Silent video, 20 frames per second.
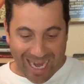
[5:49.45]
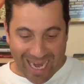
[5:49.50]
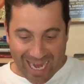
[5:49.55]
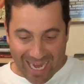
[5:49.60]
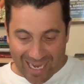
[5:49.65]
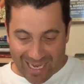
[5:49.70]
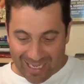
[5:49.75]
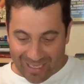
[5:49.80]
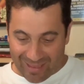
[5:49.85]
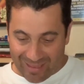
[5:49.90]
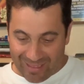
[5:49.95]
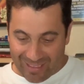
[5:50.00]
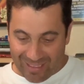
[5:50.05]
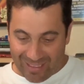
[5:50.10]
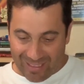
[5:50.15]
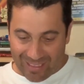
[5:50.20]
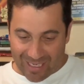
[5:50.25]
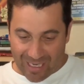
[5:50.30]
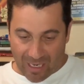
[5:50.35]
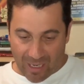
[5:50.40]
and
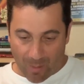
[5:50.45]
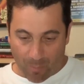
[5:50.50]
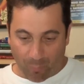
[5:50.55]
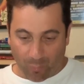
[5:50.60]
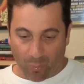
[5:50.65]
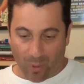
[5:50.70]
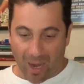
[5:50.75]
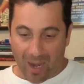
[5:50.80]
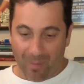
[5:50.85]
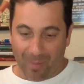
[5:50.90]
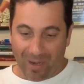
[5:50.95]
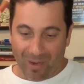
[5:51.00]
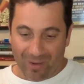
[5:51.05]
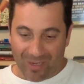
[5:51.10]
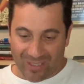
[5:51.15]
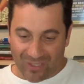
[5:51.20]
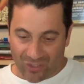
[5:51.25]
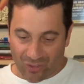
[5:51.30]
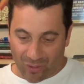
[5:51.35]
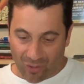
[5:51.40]
the
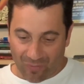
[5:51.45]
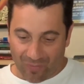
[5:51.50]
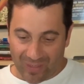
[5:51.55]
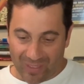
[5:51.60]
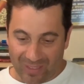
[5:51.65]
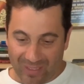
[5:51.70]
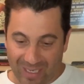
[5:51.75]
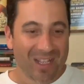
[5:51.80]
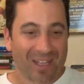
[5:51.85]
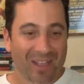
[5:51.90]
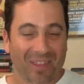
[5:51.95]
primary service.